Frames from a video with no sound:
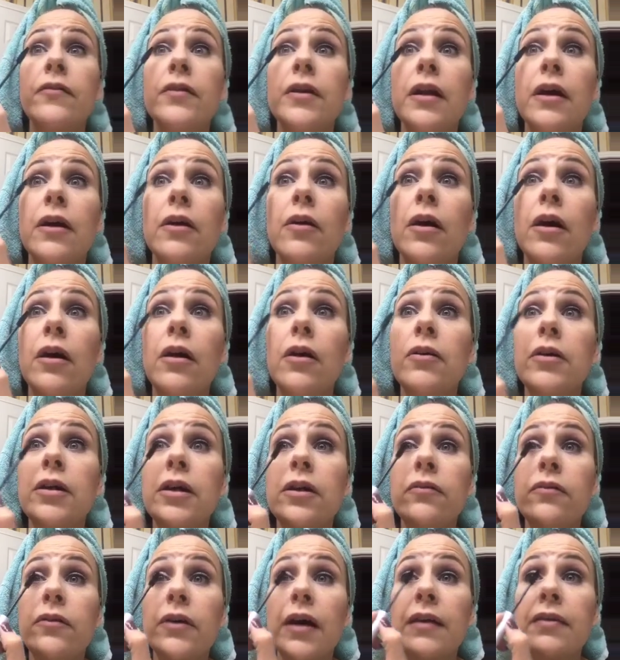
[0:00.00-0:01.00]
You know, oh,
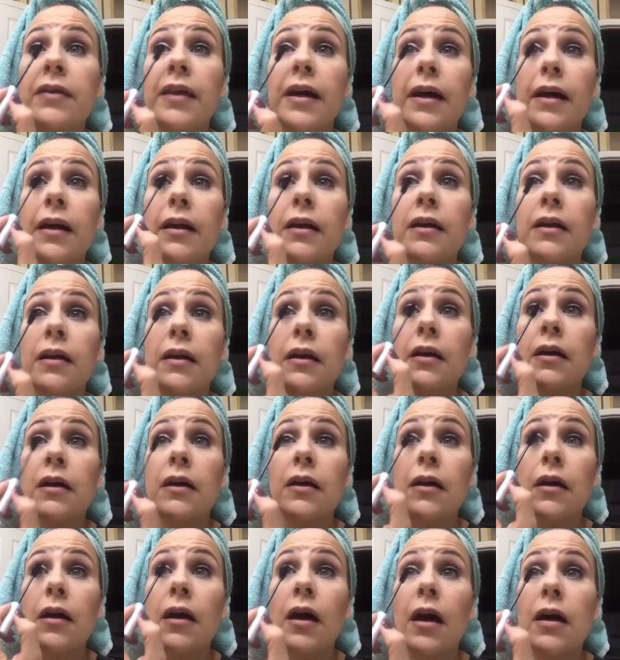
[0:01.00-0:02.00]
you've got that
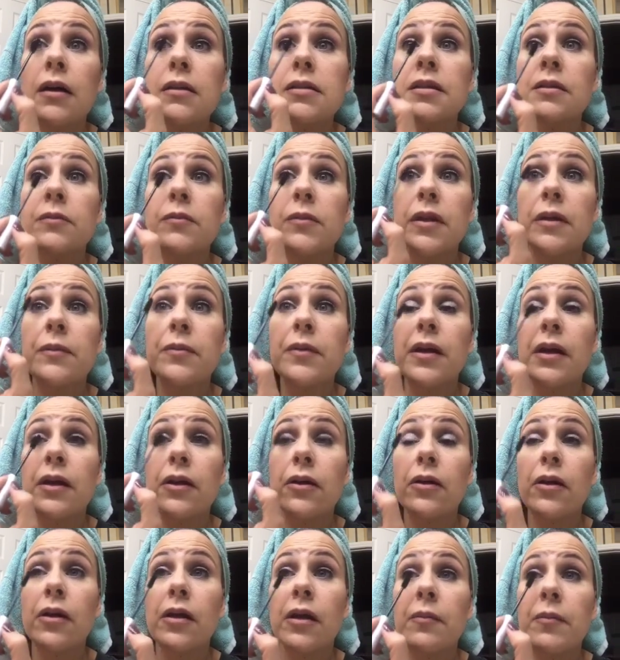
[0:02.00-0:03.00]
awesome lip
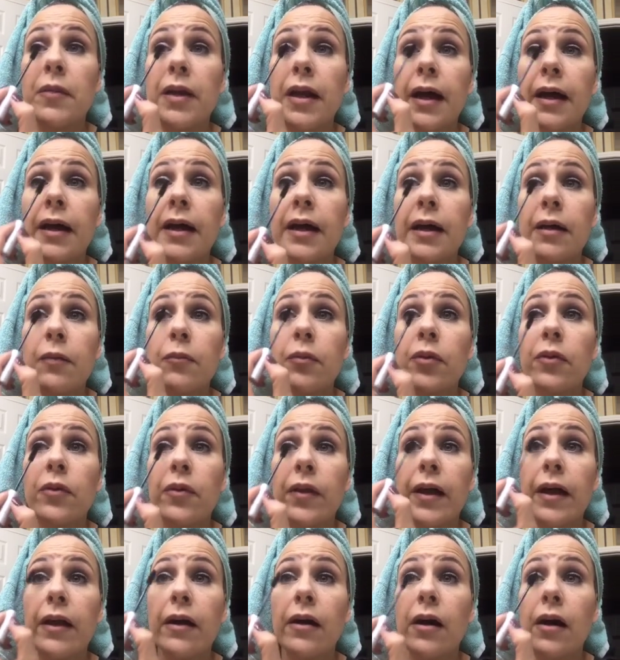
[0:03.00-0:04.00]
color on, but I can't pull
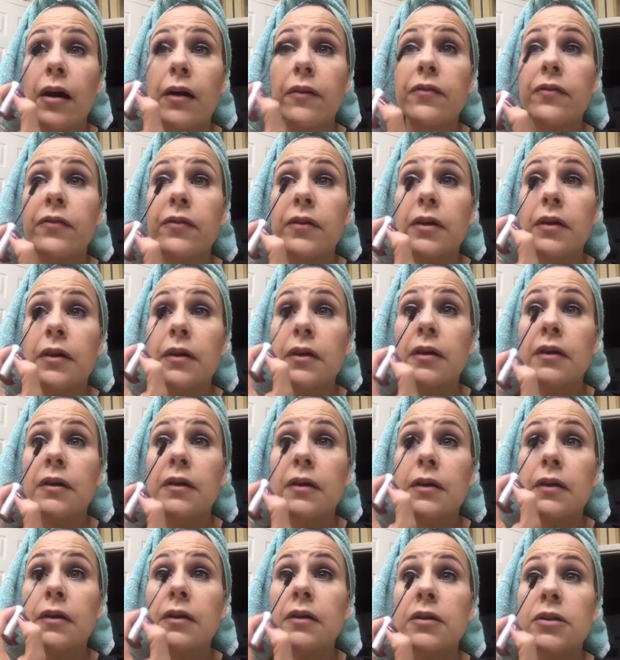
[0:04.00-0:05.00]
that off.
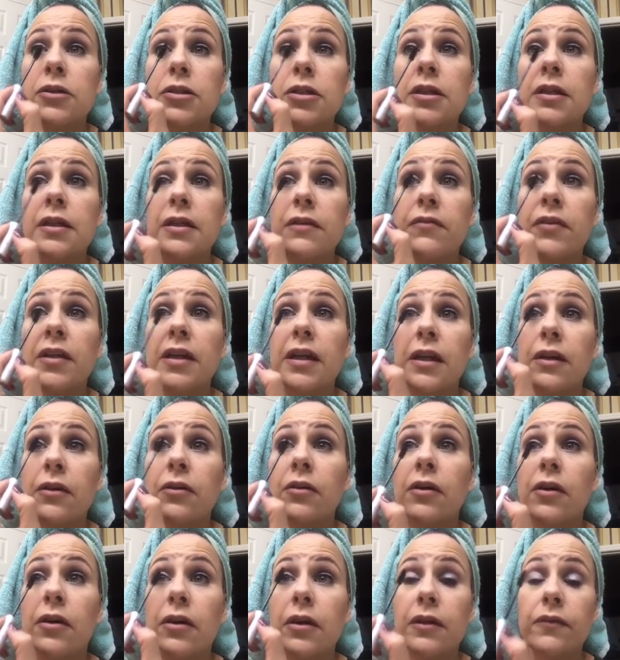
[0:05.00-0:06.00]
She did a video
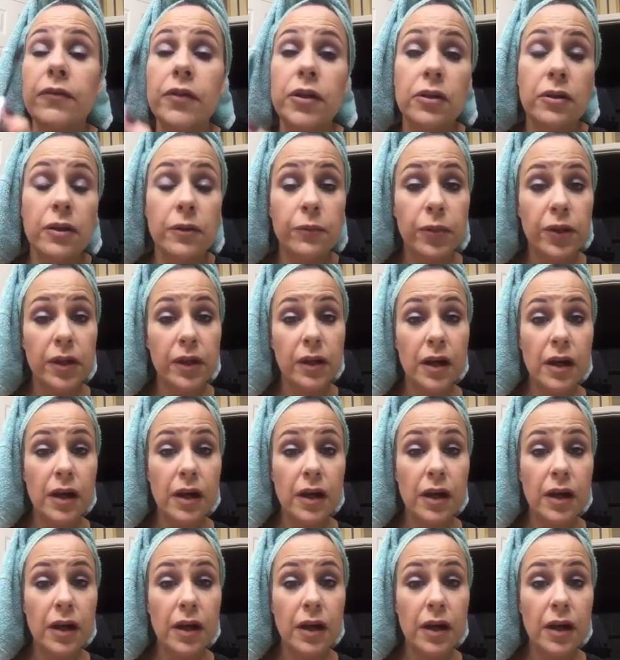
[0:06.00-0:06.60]
called "If You Can Put It